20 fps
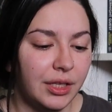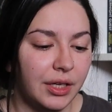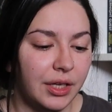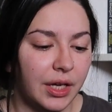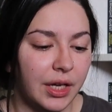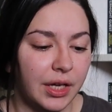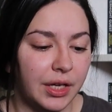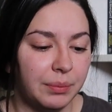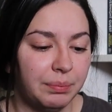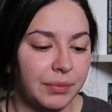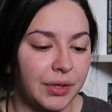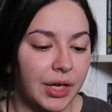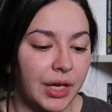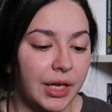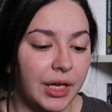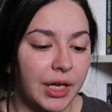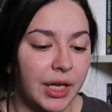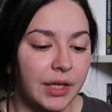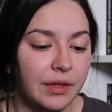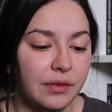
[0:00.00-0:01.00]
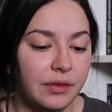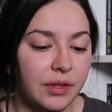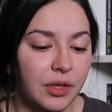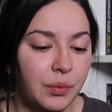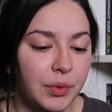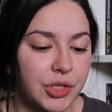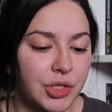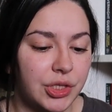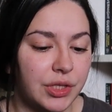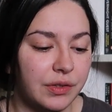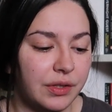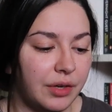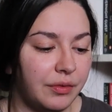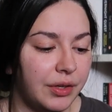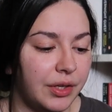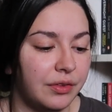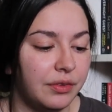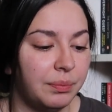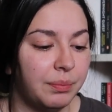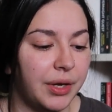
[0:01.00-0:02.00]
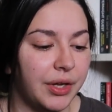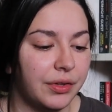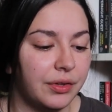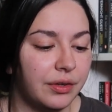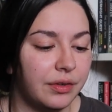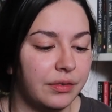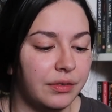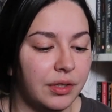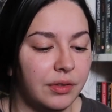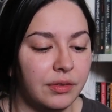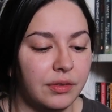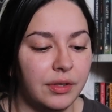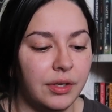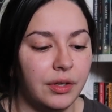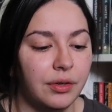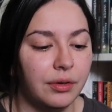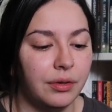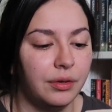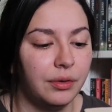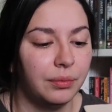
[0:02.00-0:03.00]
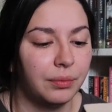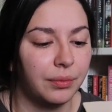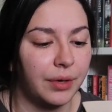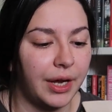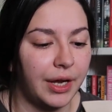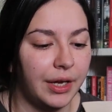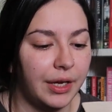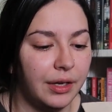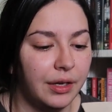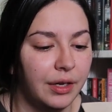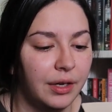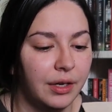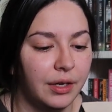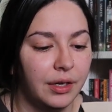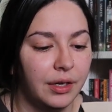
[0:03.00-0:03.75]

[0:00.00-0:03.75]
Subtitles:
Against the wishes of his mother, 16-year-old Ray